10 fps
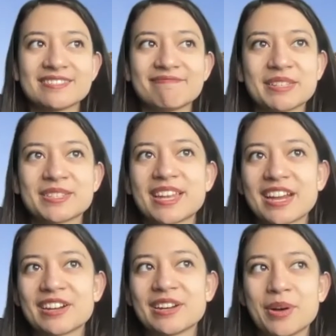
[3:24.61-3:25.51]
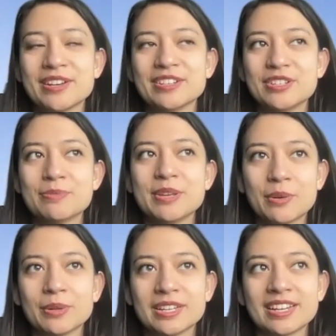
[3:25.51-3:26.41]
a scary one to be
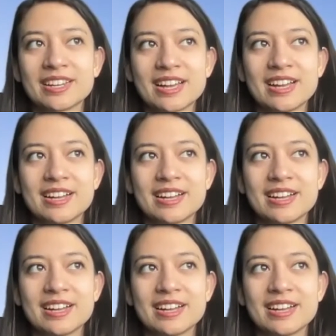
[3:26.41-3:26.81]
holding.